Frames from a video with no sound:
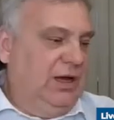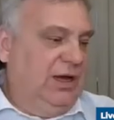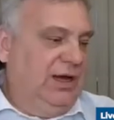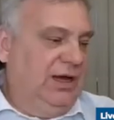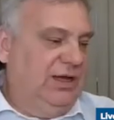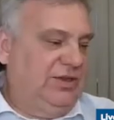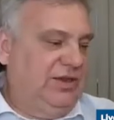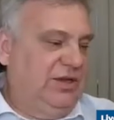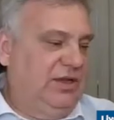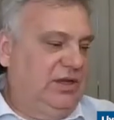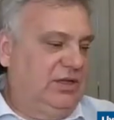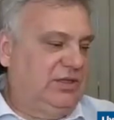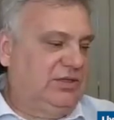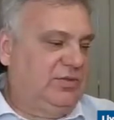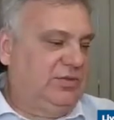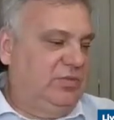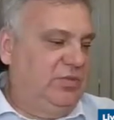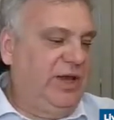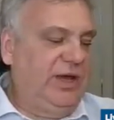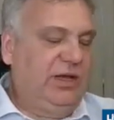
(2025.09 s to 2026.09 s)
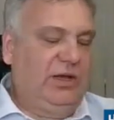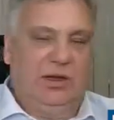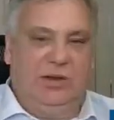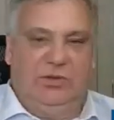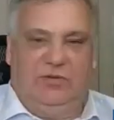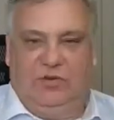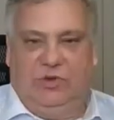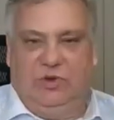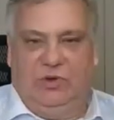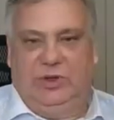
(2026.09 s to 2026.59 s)
I think it's mainly
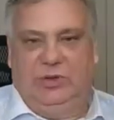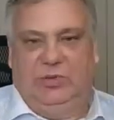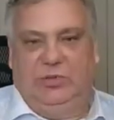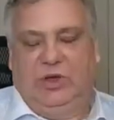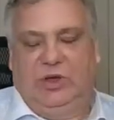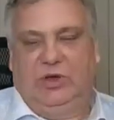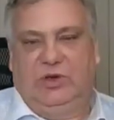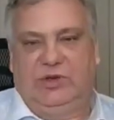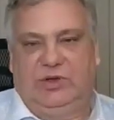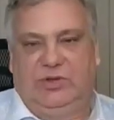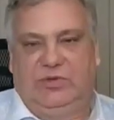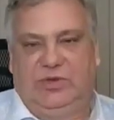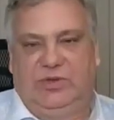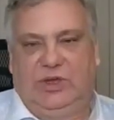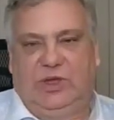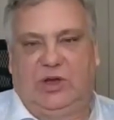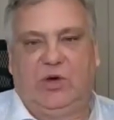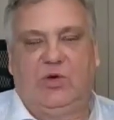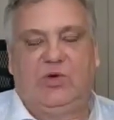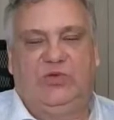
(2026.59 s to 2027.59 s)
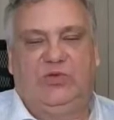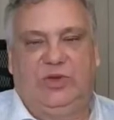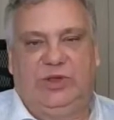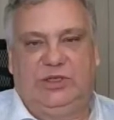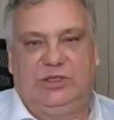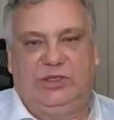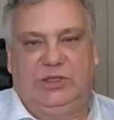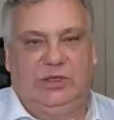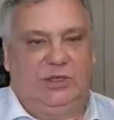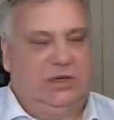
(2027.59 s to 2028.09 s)
because of the
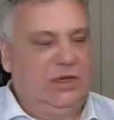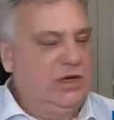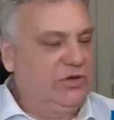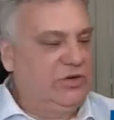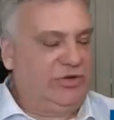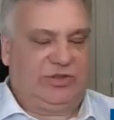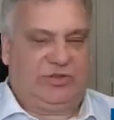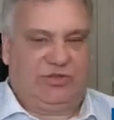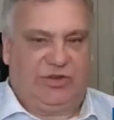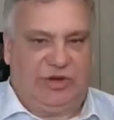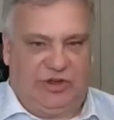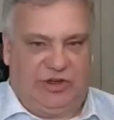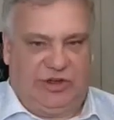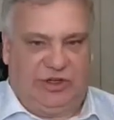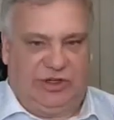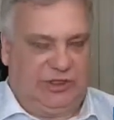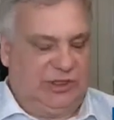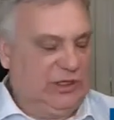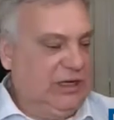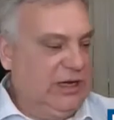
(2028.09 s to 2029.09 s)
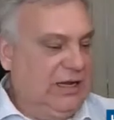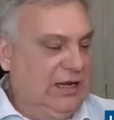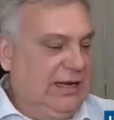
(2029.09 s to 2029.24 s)
COVID restrictions.